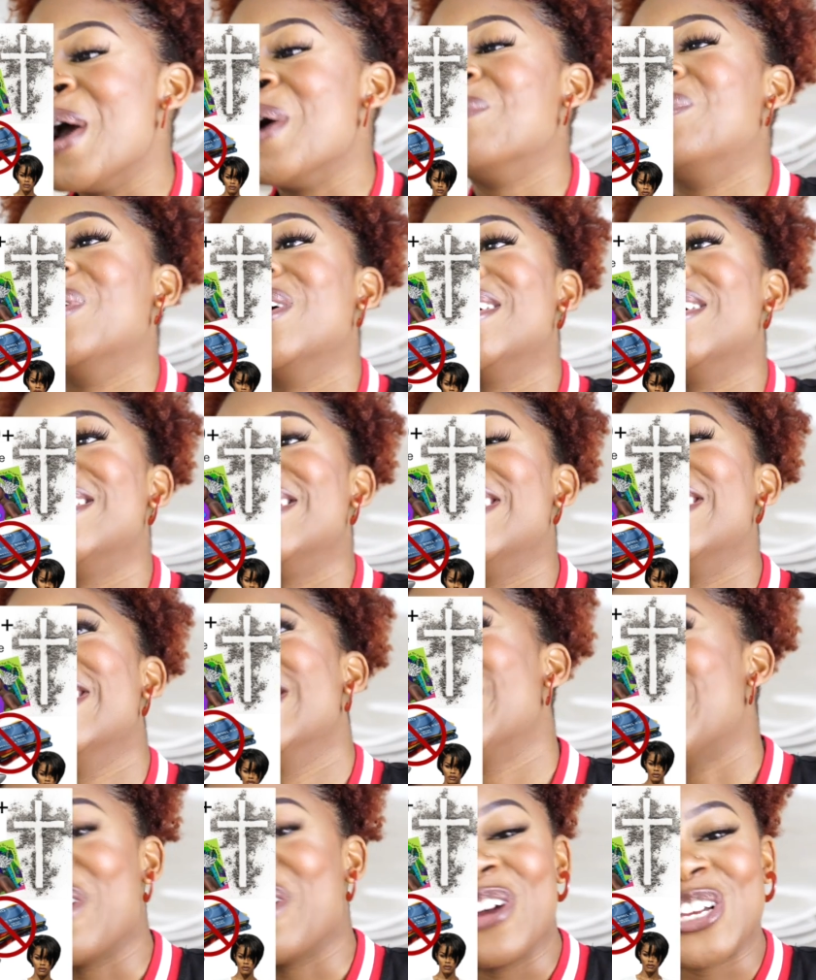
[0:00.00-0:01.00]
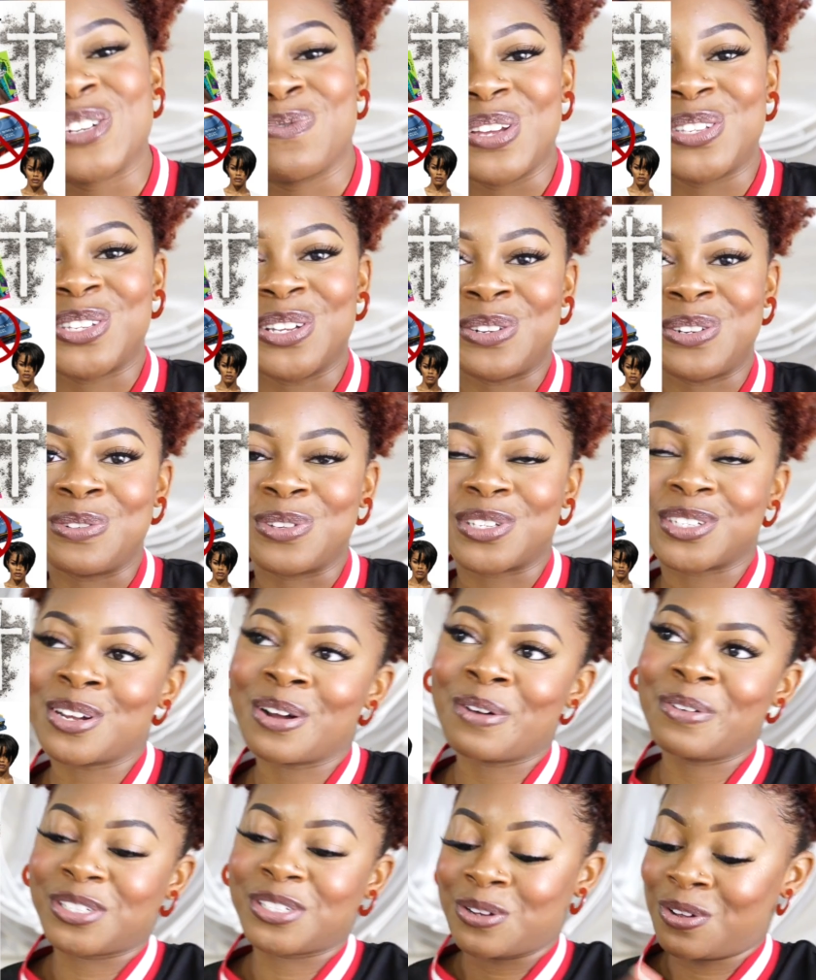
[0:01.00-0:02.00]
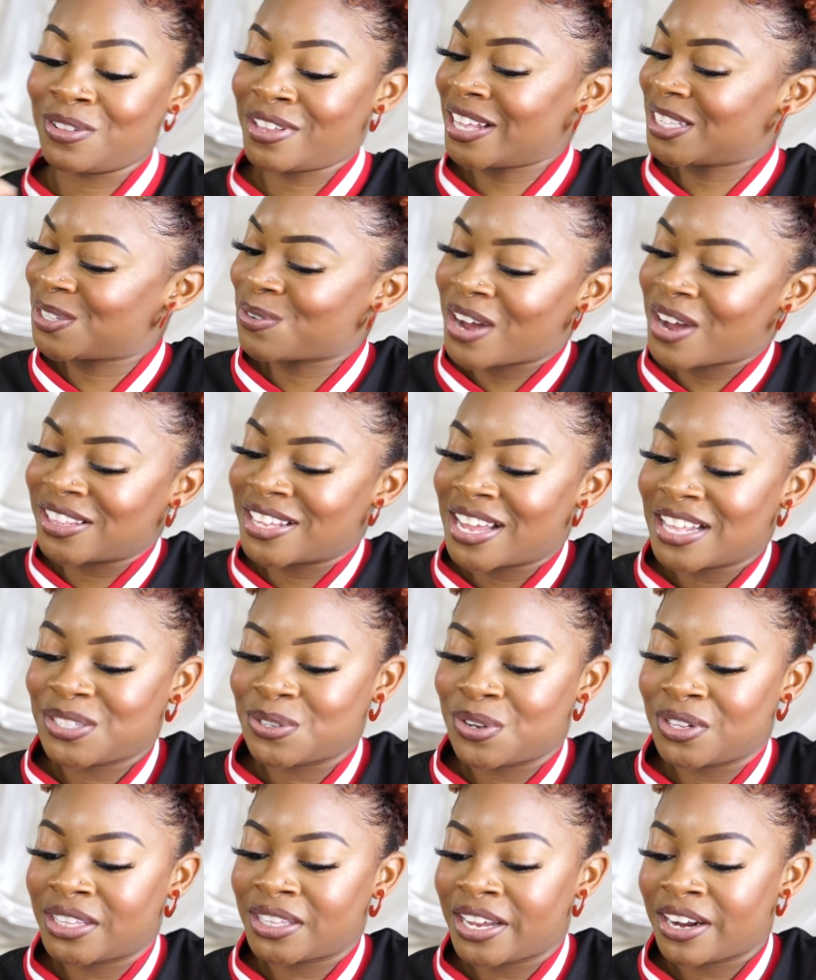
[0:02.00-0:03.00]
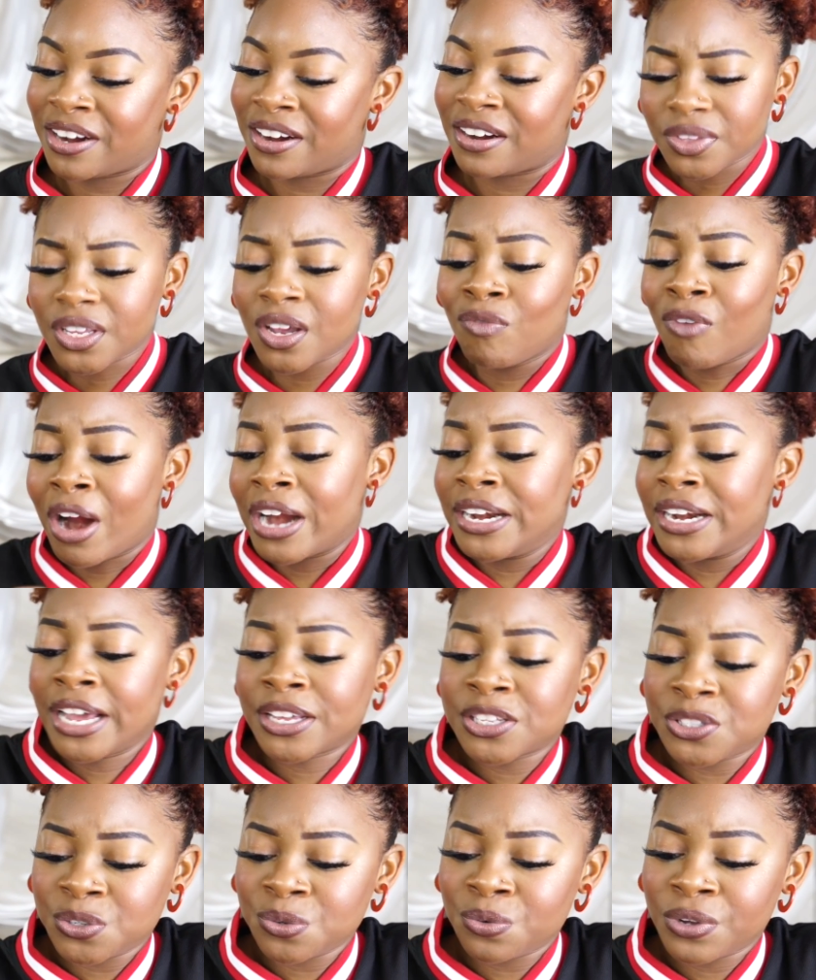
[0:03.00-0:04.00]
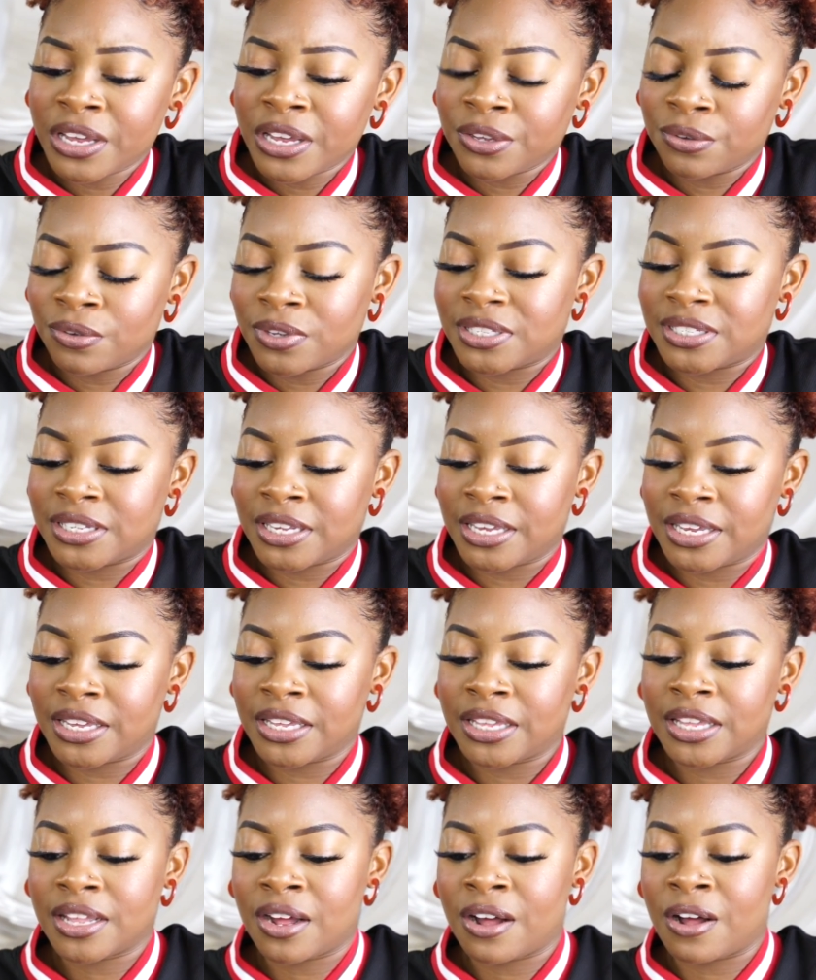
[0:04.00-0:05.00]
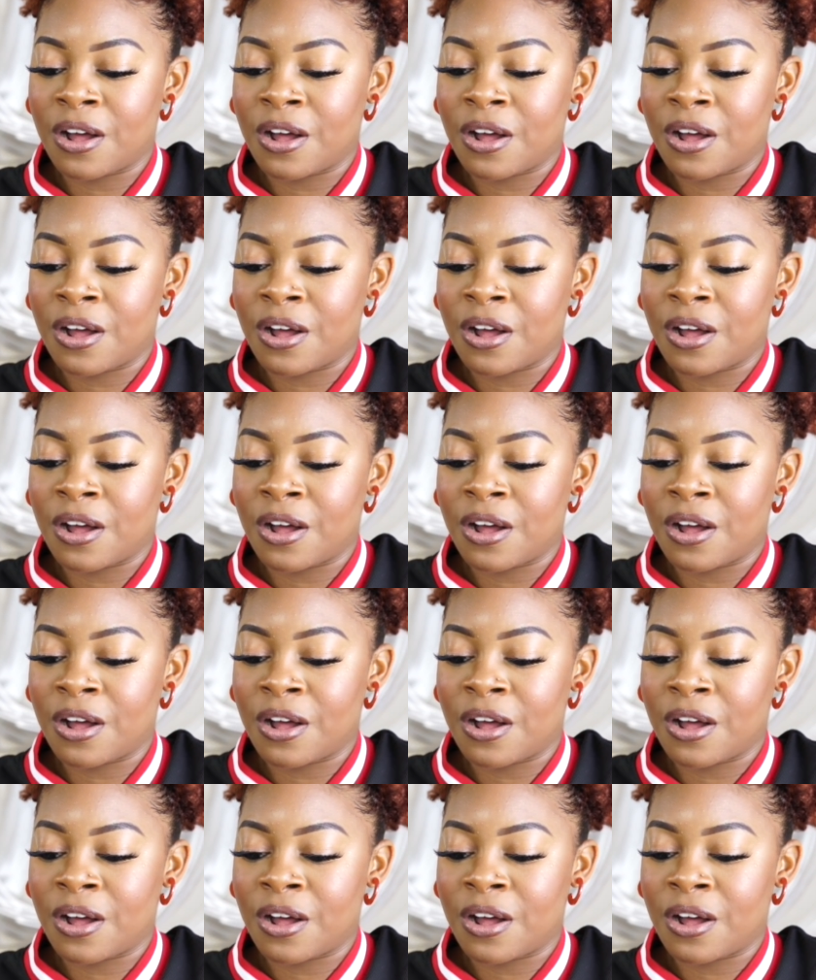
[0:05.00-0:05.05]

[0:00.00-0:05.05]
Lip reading: would encourage me to do so, so that's why that's on there. Right next to it you'll see